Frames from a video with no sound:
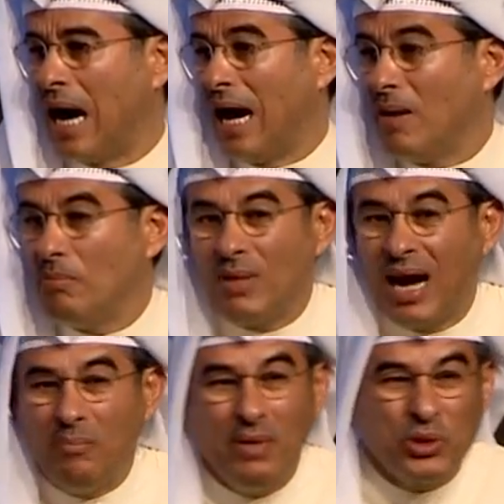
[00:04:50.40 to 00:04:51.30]
I am,
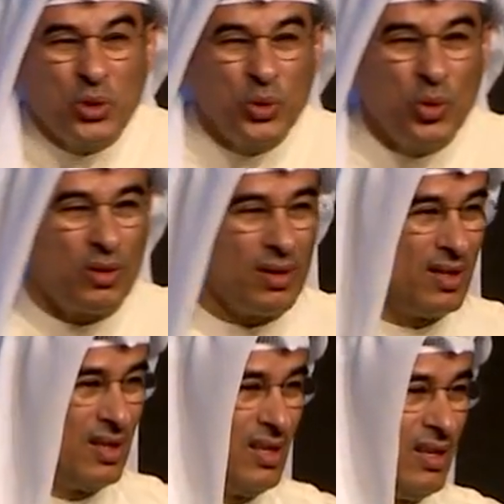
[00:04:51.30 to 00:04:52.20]
I'm not sure
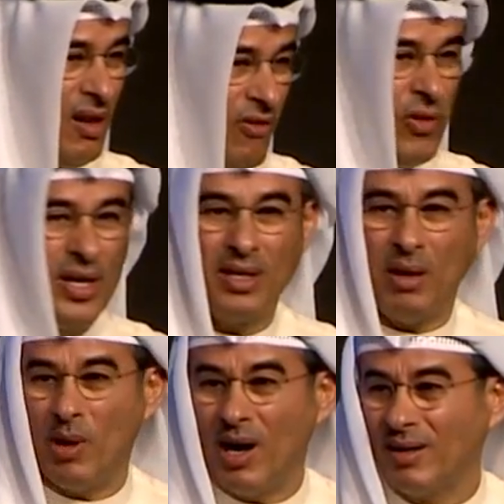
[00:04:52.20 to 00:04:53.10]
if we in
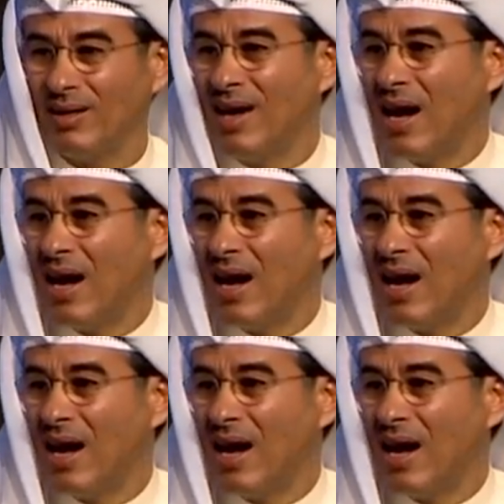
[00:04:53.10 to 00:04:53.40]
Emaar,